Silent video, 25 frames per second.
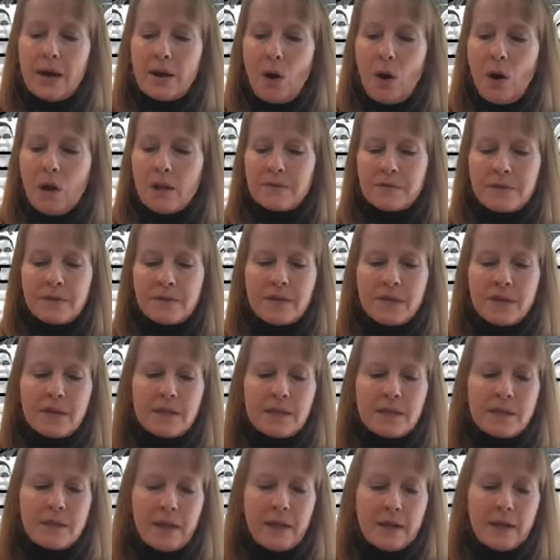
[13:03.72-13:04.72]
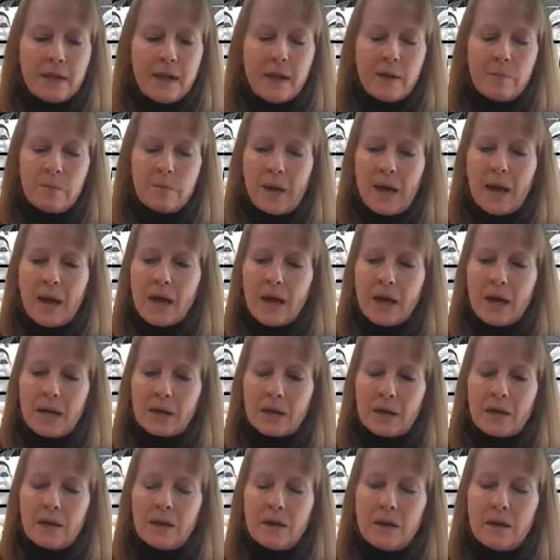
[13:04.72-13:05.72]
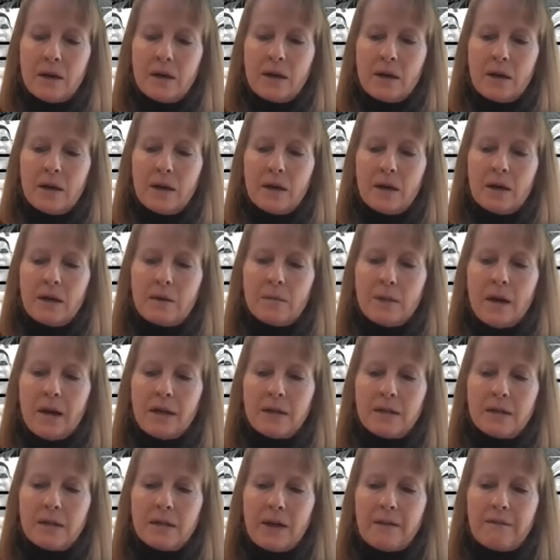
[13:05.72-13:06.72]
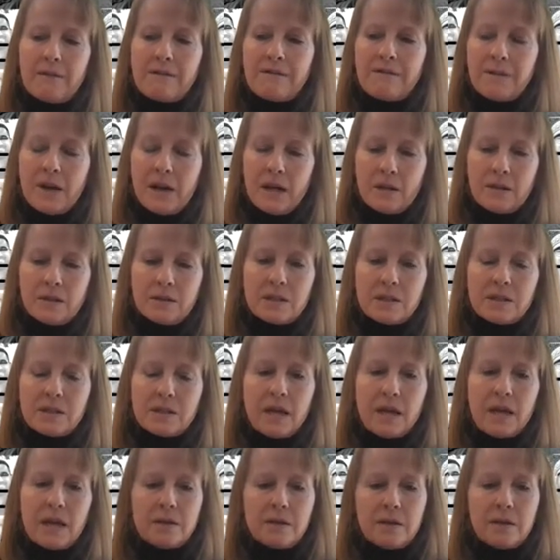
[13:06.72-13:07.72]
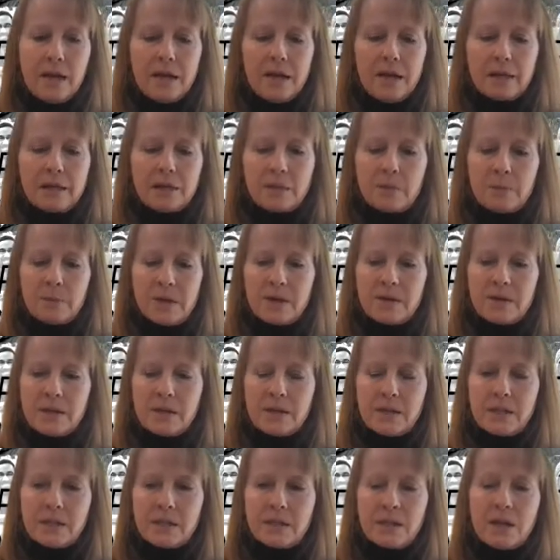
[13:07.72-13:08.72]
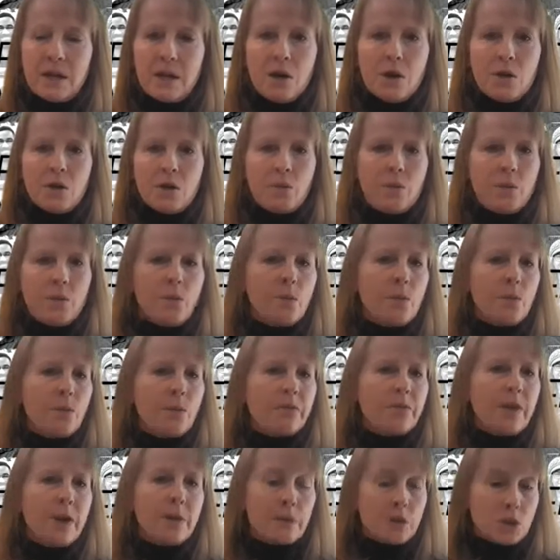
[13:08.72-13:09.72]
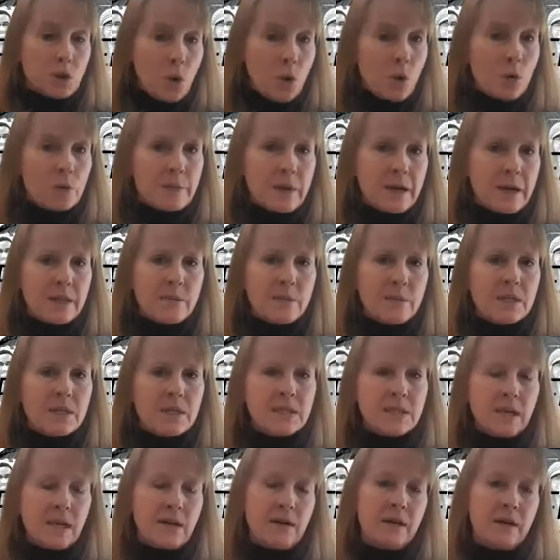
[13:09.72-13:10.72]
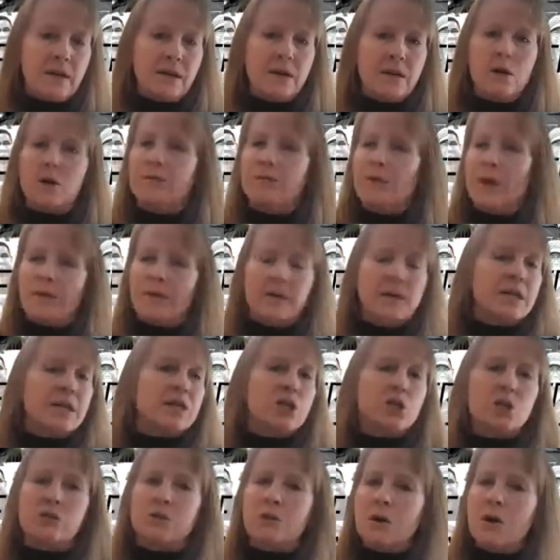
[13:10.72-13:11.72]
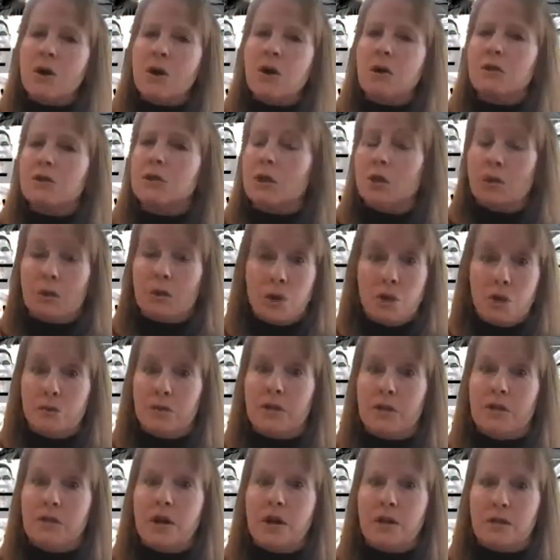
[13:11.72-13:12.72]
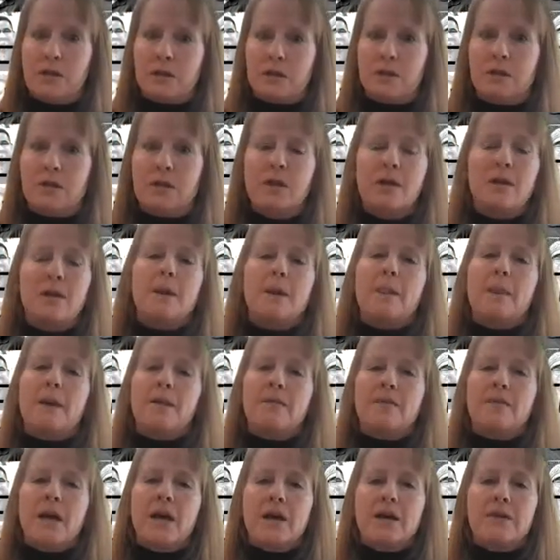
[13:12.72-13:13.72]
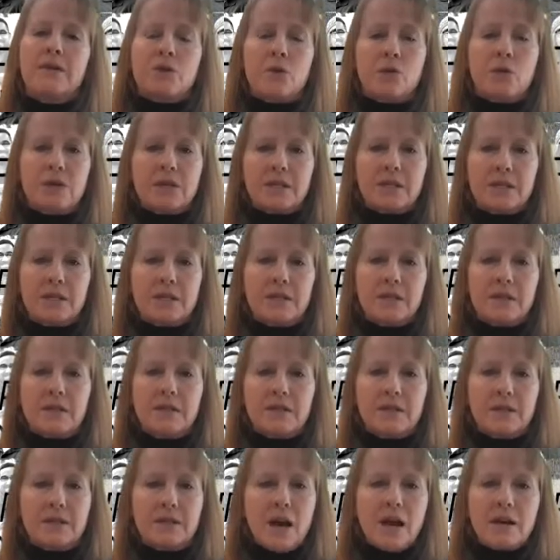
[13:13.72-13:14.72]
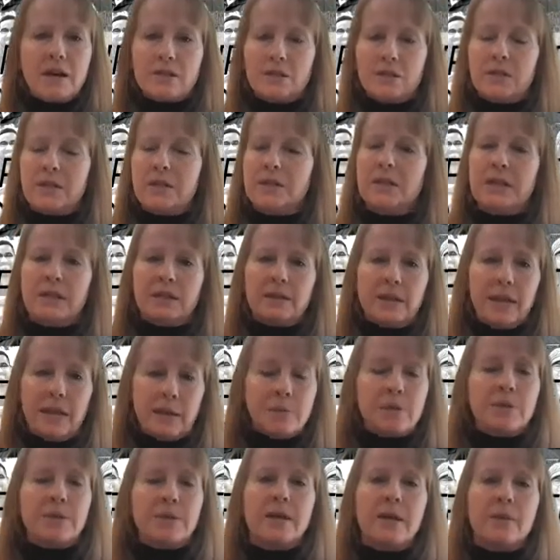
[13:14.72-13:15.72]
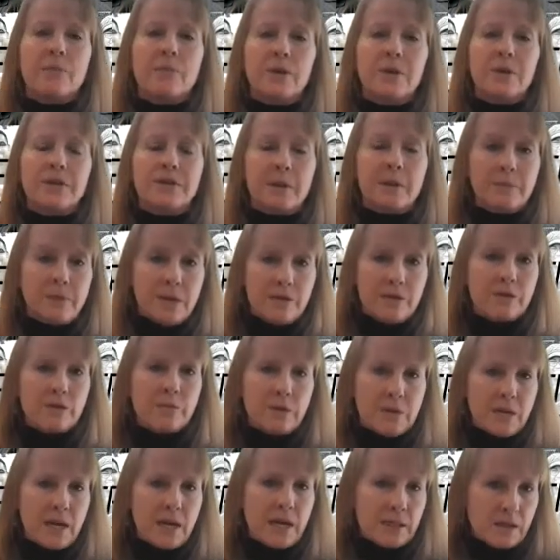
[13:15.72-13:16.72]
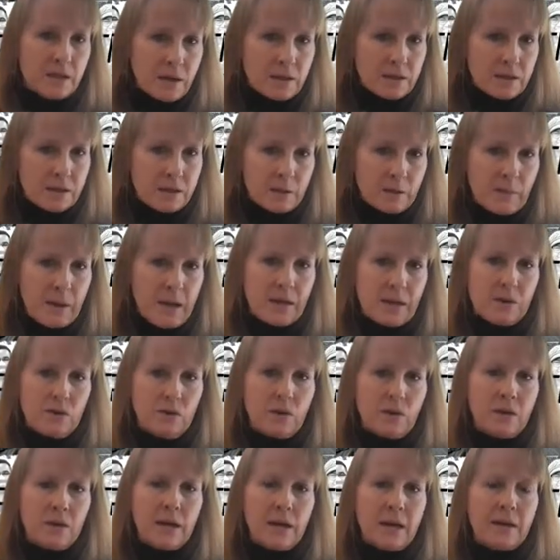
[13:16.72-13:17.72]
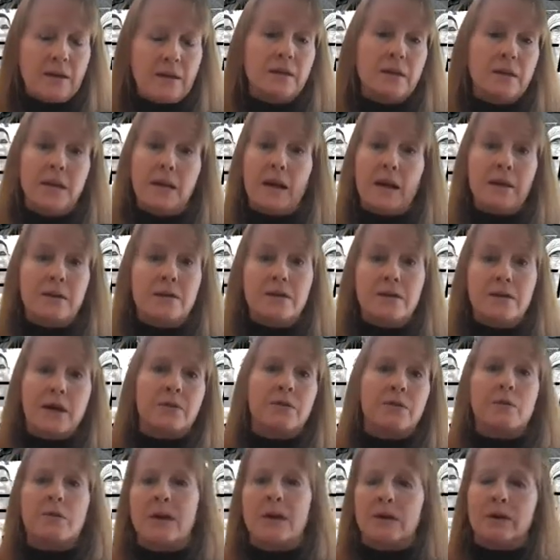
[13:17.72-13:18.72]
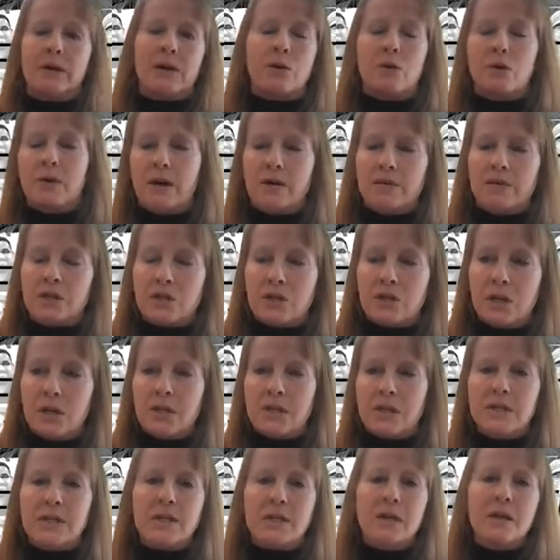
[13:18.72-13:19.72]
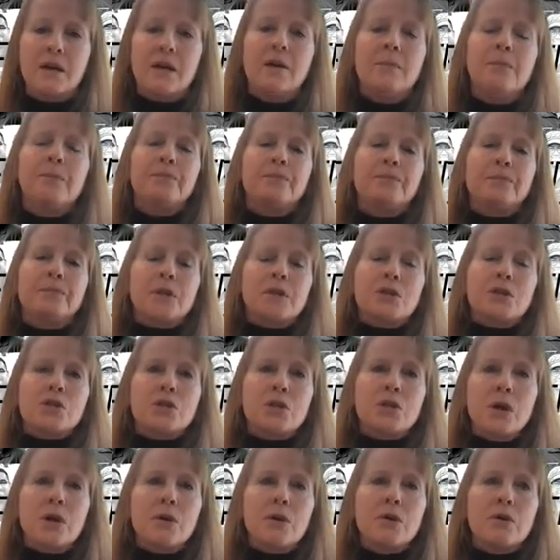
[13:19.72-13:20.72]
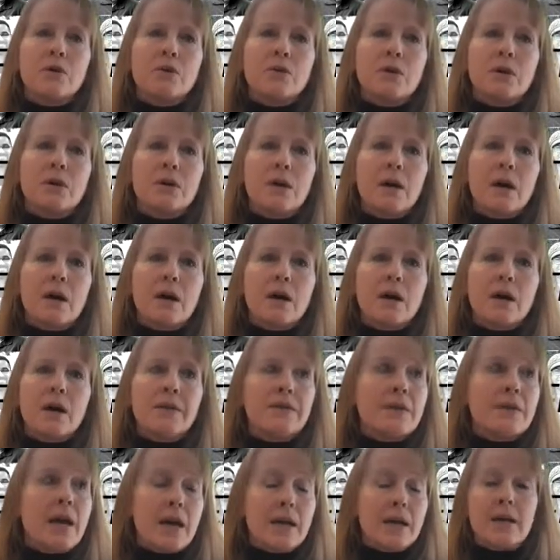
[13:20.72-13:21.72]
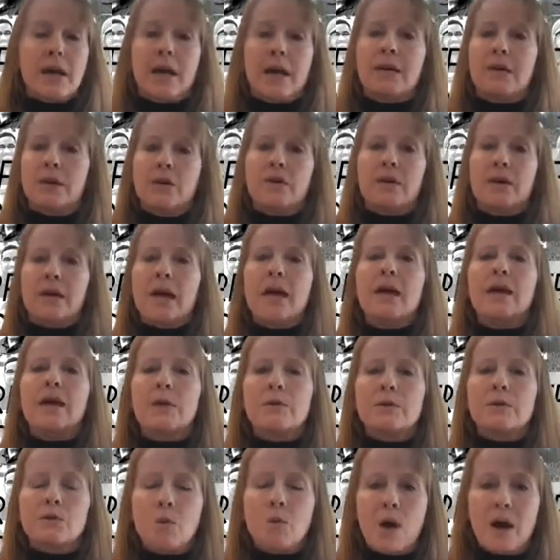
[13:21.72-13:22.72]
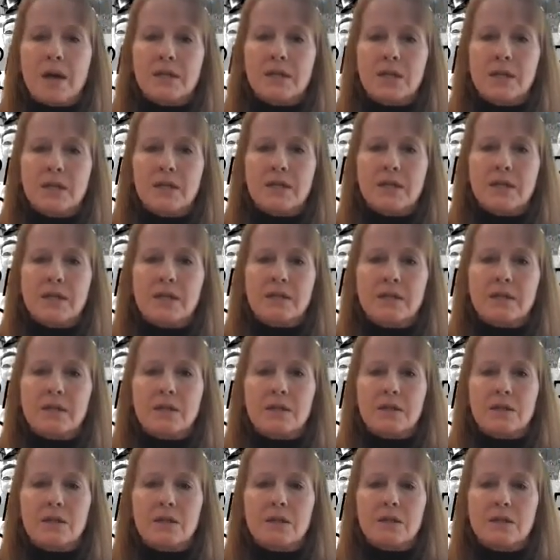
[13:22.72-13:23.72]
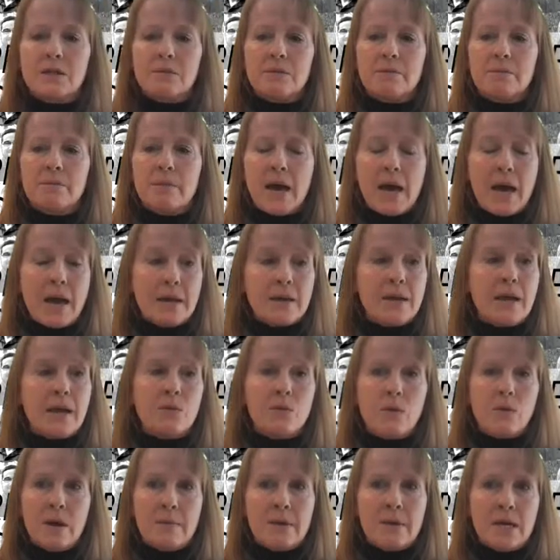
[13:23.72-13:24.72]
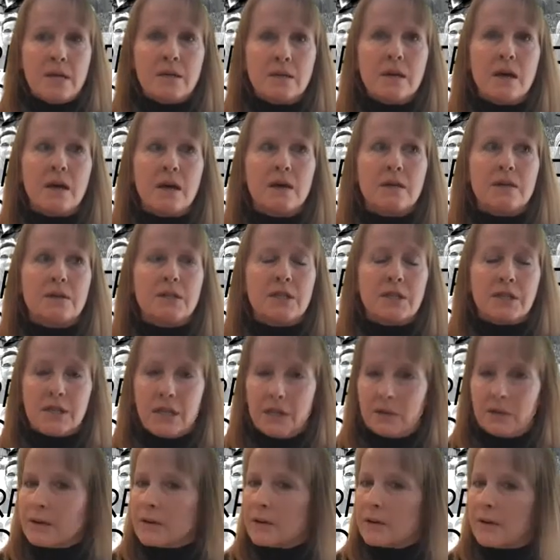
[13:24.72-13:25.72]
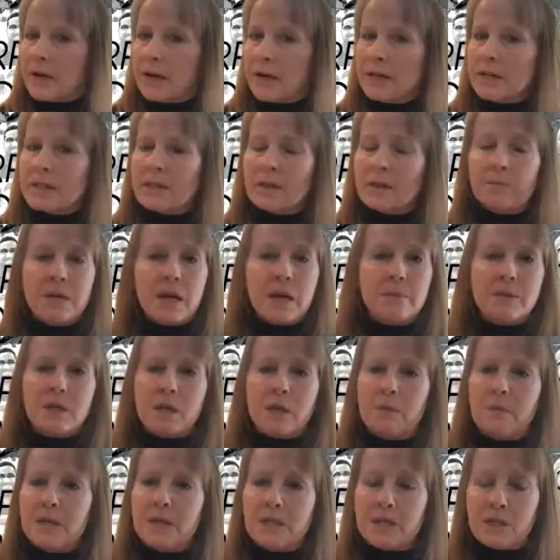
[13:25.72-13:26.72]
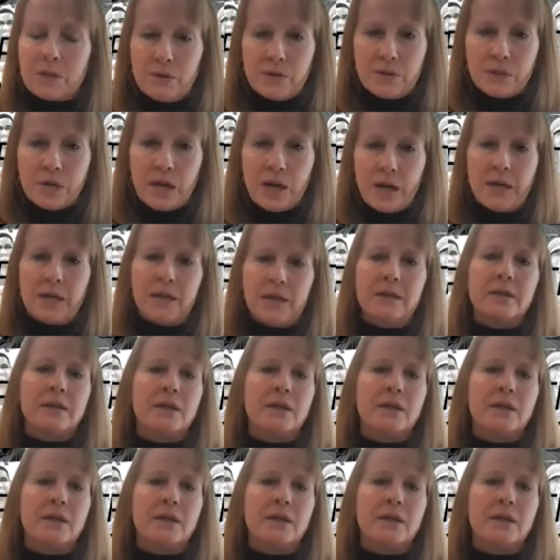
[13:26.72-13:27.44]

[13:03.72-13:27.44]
all of the things that they came back and felt and experienced, they were told by the military, if you have any issues at all, go to the doctor. And then, of course, the doctors labels them with something from the diagnostic manual, and then the merry-go-round starts. So, and again, I was watching these men and women deteriorate, sometimes commit suicide,